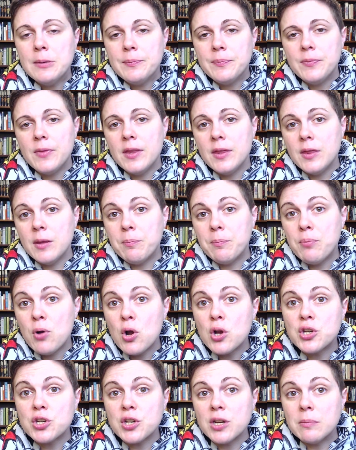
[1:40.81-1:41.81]
and. the
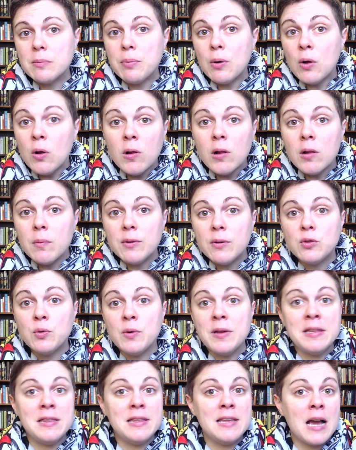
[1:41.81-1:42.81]
push and pull
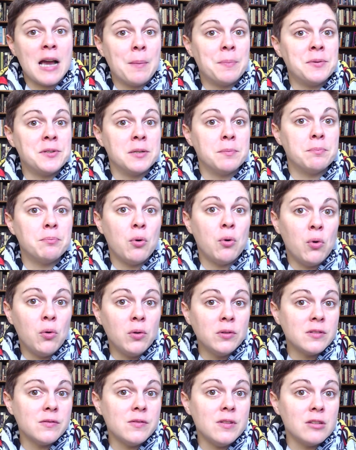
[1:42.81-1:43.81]
between the opposite
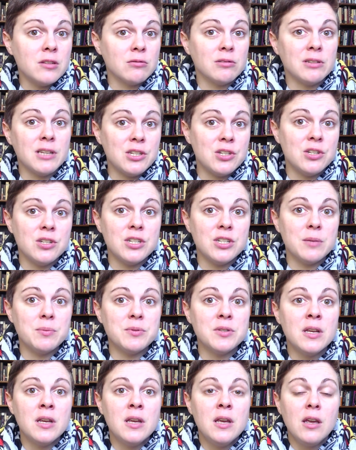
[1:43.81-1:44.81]
poles of these relationships
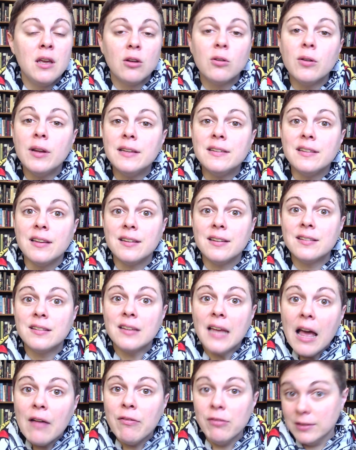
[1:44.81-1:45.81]
creates a
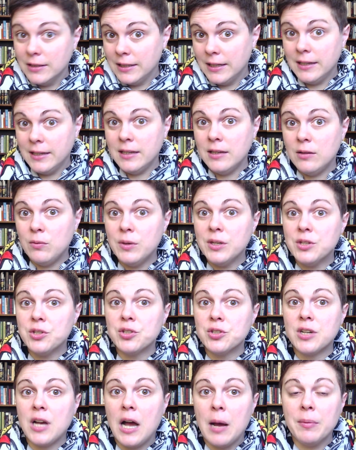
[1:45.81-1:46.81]
scaffolding in
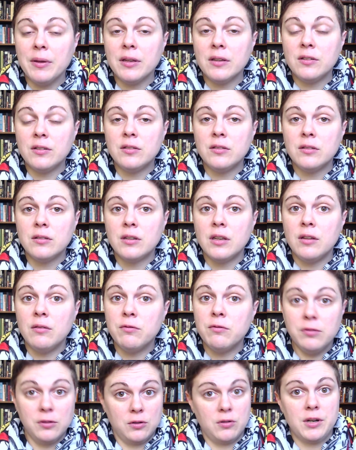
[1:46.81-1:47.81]
which comics can
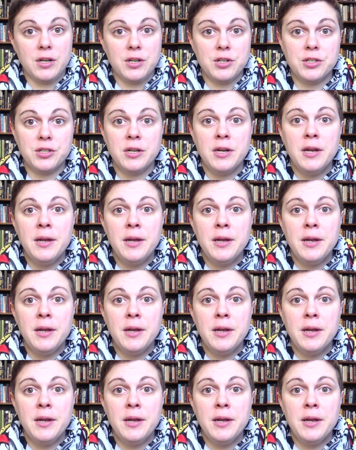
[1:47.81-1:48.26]
flourish.